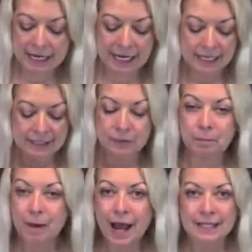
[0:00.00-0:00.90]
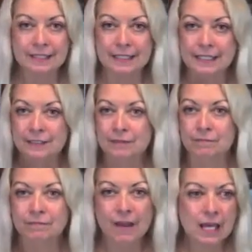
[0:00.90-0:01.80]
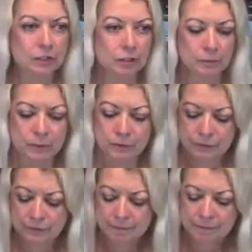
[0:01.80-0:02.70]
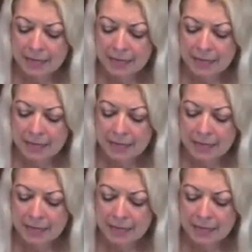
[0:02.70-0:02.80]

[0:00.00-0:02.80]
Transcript: any spices, vegetables,